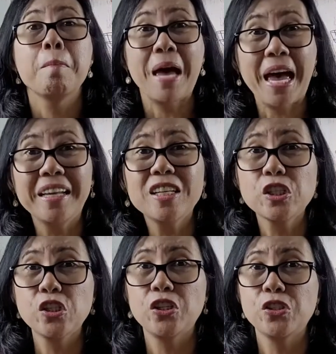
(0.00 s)
Panic
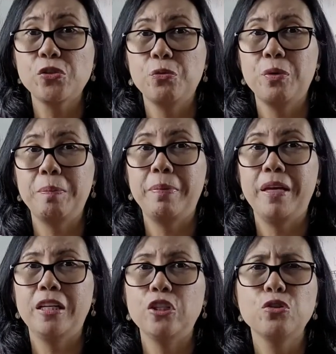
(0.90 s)
starts to creep
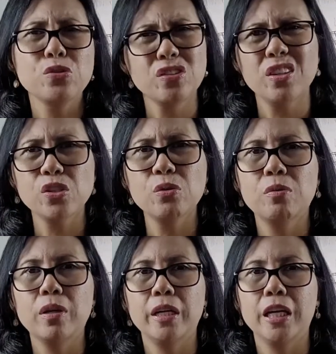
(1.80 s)
in and you start to
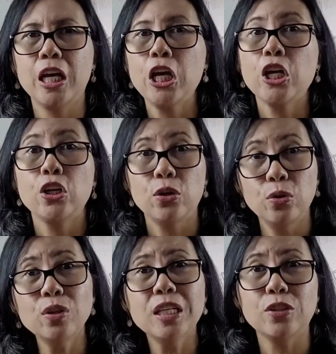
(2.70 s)
worry.
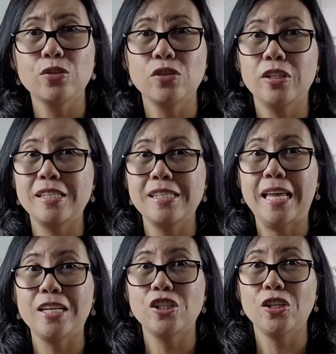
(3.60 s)
You need to start
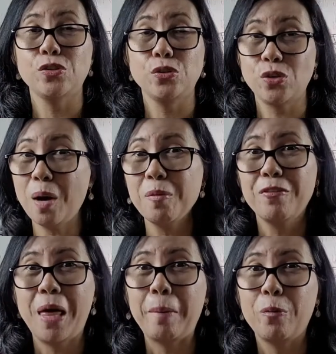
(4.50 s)
stashing some
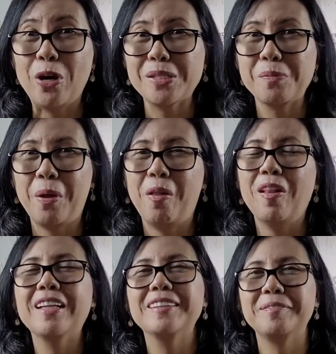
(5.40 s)
of that breast
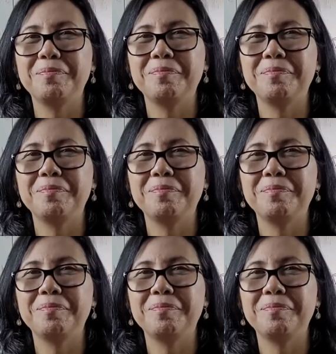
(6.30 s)
milk.